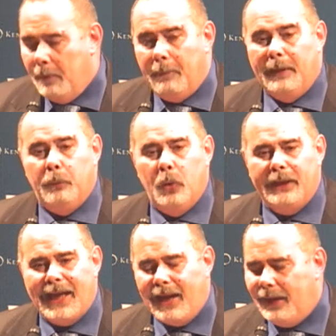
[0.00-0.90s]
But
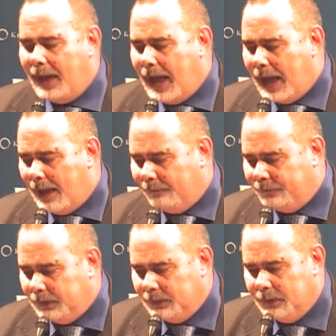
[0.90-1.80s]
what I
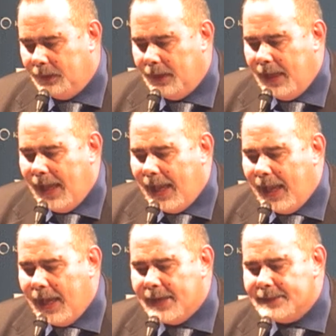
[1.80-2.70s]
love
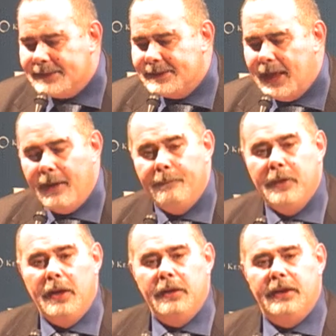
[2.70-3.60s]
is uh,
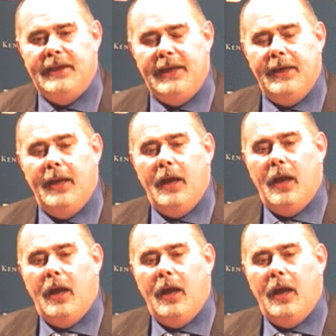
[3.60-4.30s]
the,